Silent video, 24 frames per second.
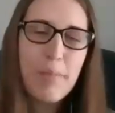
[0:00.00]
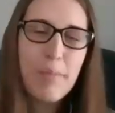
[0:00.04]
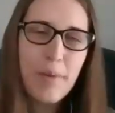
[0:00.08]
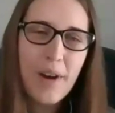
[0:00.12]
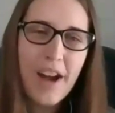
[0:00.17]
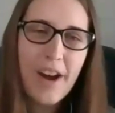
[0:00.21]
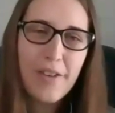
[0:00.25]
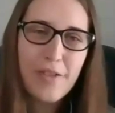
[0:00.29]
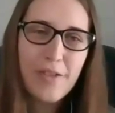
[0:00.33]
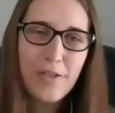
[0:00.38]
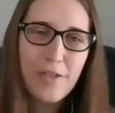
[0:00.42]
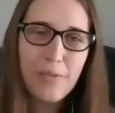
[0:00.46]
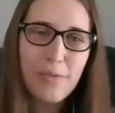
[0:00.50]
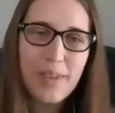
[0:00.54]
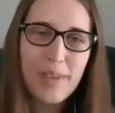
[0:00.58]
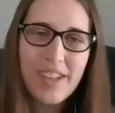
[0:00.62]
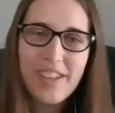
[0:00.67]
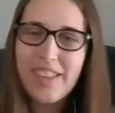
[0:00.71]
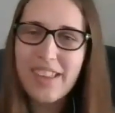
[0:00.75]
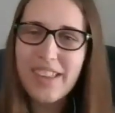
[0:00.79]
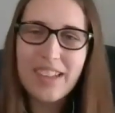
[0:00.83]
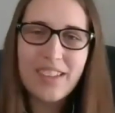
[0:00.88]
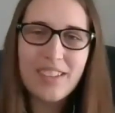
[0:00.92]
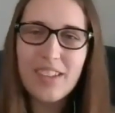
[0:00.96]
proud of me.
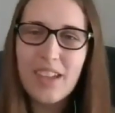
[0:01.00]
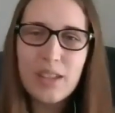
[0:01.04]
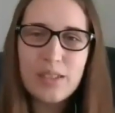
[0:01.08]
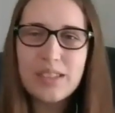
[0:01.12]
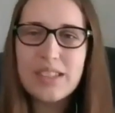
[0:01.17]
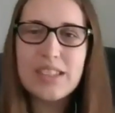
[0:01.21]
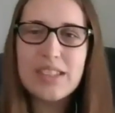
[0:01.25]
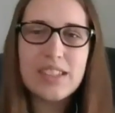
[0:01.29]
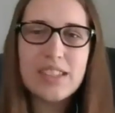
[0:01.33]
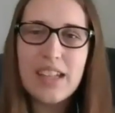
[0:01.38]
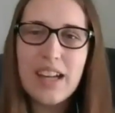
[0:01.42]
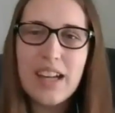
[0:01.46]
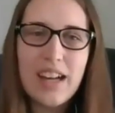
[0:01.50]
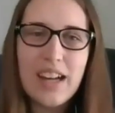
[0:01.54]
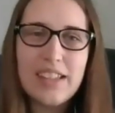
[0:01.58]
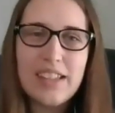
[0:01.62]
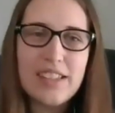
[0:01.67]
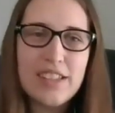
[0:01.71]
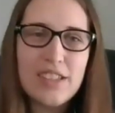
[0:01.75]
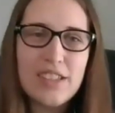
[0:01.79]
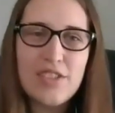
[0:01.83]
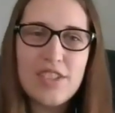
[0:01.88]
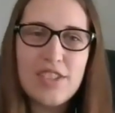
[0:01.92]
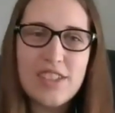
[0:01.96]
It's like, no, it's not.
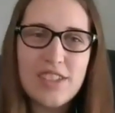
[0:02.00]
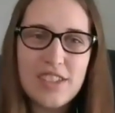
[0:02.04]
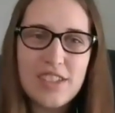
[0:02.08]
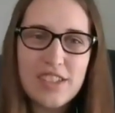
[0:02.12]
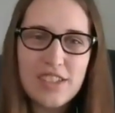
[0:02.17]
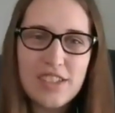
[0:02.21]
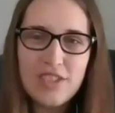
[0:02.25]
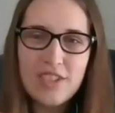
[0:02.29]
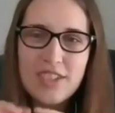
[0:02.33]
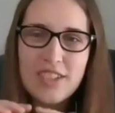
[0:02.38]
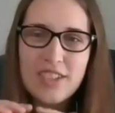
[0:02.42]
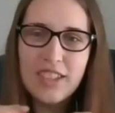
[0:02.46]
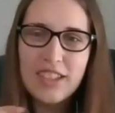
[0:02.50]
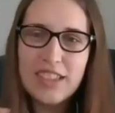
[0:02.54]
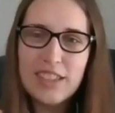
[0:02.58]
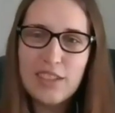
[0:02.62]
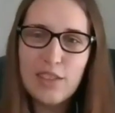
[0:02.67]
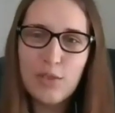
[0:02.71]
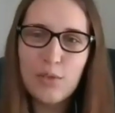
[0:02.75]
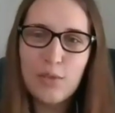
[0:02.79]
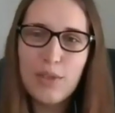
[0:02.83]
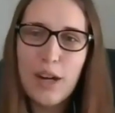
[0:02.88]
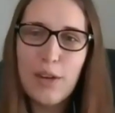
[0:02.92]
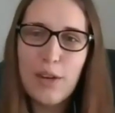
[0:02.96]
It's just a
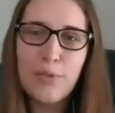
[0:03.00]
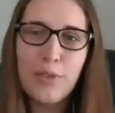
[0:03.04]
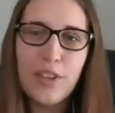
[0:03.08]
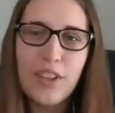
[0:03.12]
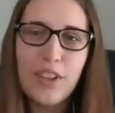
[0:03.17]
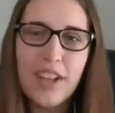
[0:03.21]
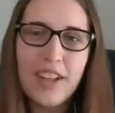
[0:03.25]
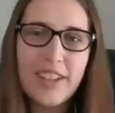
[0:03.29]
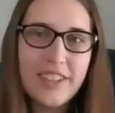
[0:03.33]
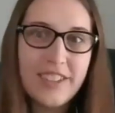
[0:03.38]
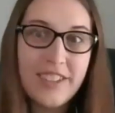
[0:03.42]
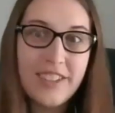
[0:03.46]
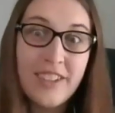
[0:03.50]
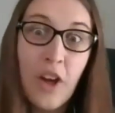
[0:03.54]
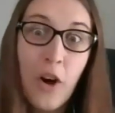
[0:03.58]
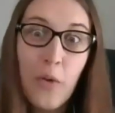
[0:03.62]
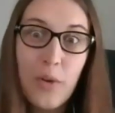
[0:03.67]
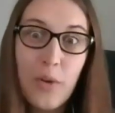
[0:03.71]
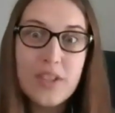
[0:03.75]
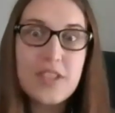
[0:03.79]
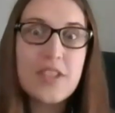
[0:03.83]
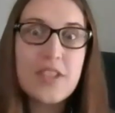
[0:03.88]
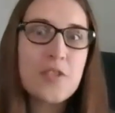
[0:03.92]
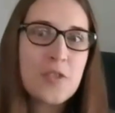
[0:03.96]
little ruffle on. No,
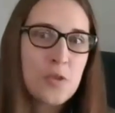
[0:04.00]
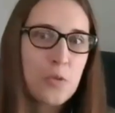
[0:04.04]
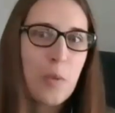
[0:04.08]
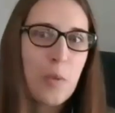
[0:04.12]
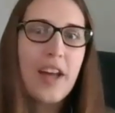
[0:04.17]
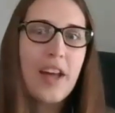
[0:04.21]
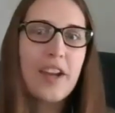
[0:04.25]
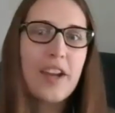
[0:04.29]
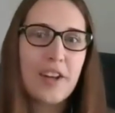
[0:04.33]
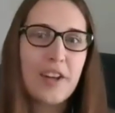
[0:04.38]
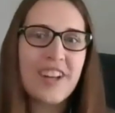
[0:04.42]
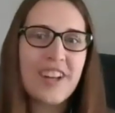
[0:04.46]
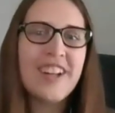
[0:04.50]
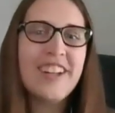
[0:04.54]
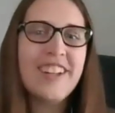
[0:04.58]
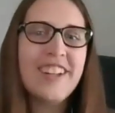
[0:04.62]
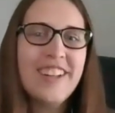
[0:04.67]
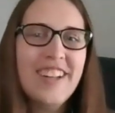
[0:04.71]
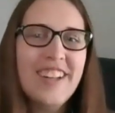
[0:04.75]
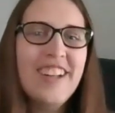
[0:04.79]
it's a sweater.